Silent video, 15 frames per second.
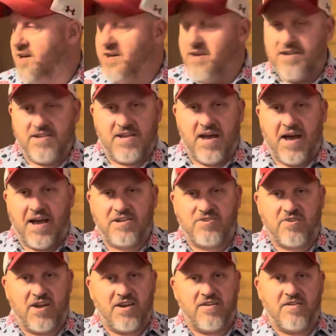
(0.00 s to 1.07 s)

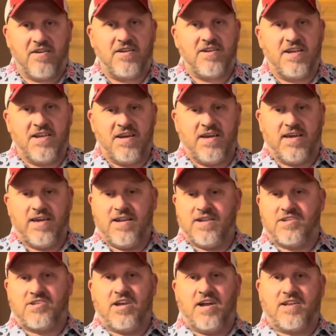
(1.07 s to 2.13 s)
dehydrator and didn't get it
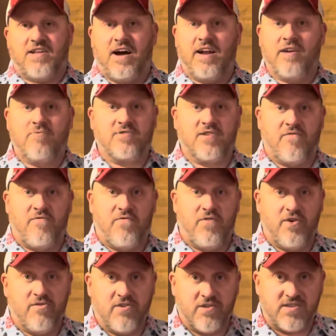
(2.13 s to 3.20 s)
checked on. It was a
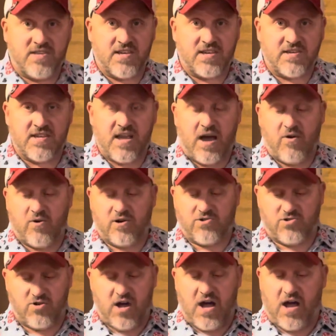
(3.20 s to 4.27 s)
full 6 hour
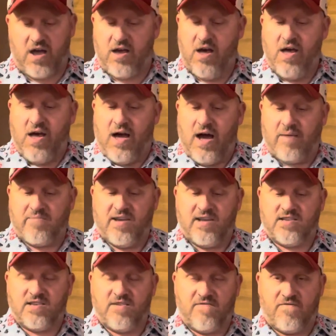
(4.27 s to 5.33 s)
dry. I'm
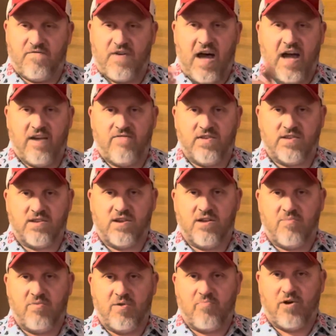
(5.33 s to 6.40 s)
guessing 5 is going to
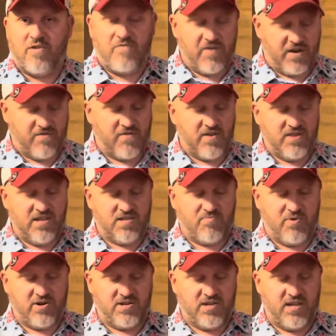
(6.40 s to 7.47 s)
be perfect for this
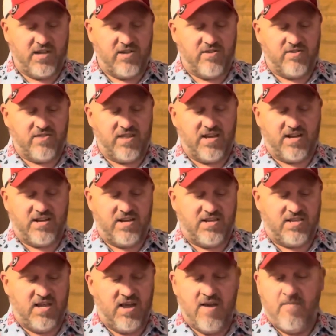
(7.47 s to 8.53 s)
particular
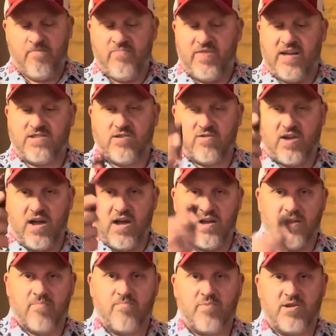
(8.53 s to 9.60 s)
thickness. That's
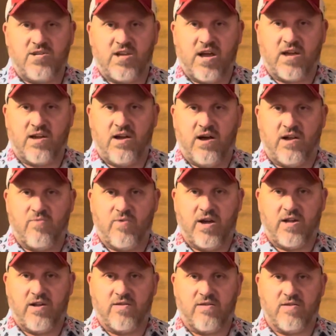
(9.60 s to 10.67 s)
okay. Be checking on it
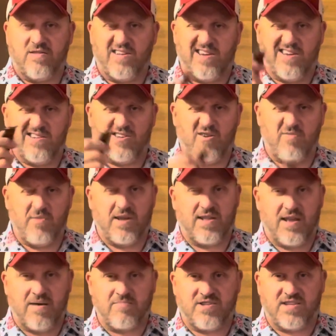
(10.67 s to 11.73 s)
regularly. Don't make
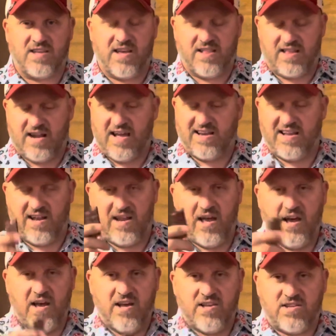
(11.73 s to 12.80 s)
that mistake that I did.
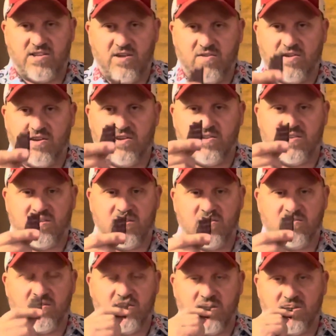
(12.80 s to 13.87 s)
Still good, still
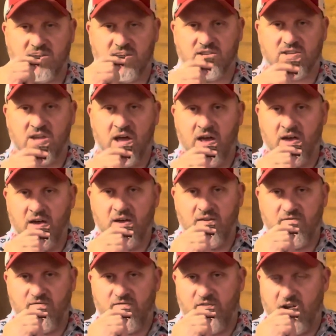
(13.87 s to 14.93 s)
delicious.
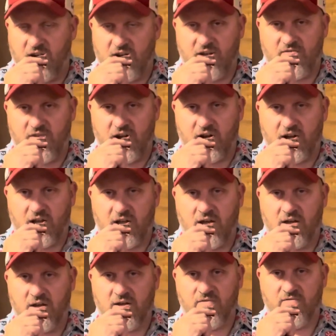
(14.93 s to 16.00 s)
Very, very,
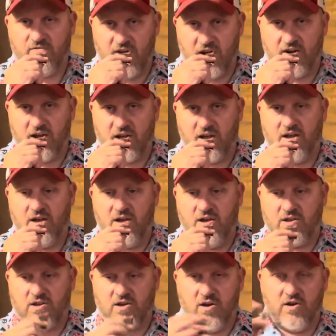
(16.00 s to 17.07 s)
very
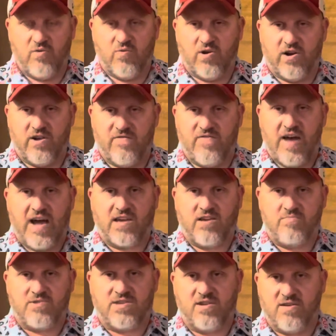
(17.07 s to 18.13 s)
good. We're going to vacuum
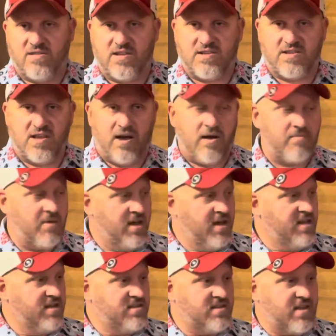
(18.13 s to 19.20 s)
seal this up,
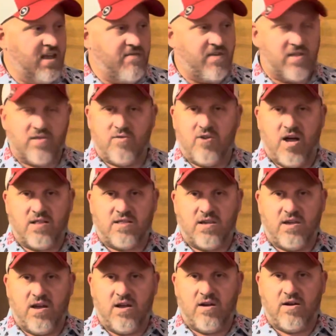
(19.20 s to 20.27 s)
save it throughout the
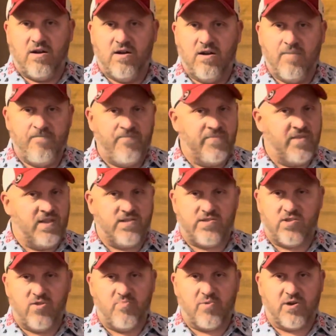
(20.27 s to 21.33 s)
year. It's
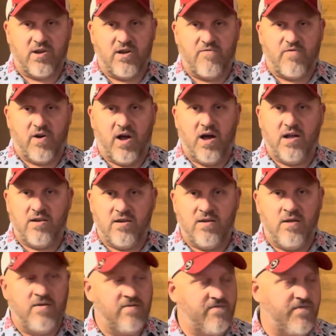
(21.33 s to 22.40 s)
super good for
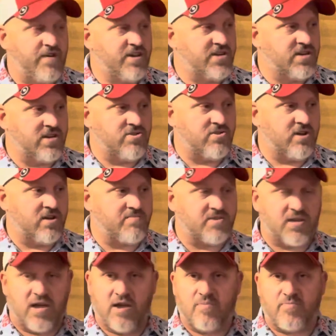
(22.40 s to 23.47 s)
hunting, fishing trips,
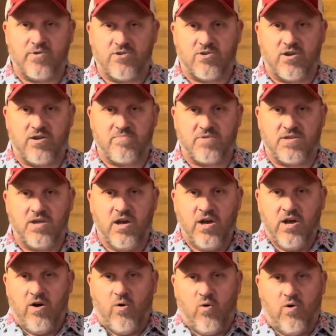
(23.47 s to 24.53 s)
camping trips,
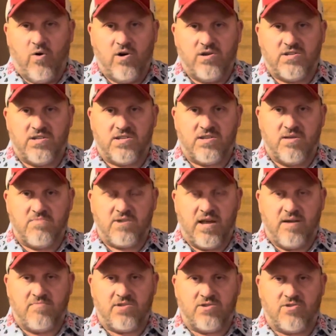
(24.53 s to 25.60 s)
or just
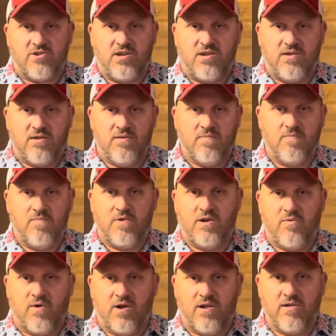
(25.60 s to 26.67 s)
sometimes a treat when you
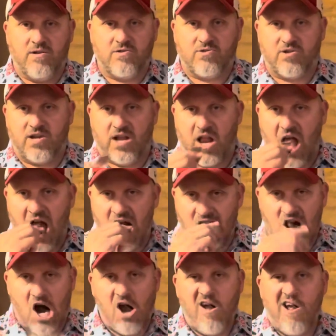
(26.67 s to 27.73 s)
want a little treat.
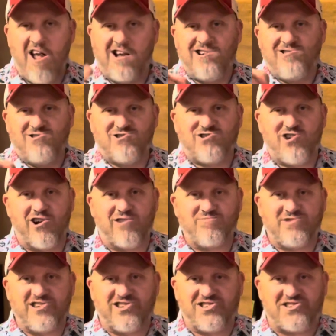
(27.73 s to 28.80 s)

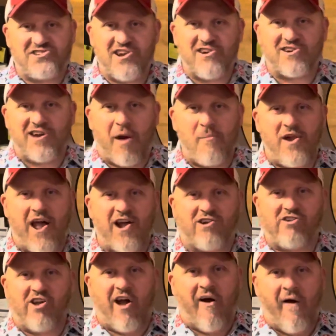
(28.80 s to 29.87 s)
SyrupDishes here coming at
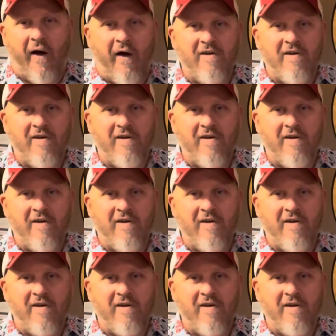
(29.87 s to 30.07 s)
ya.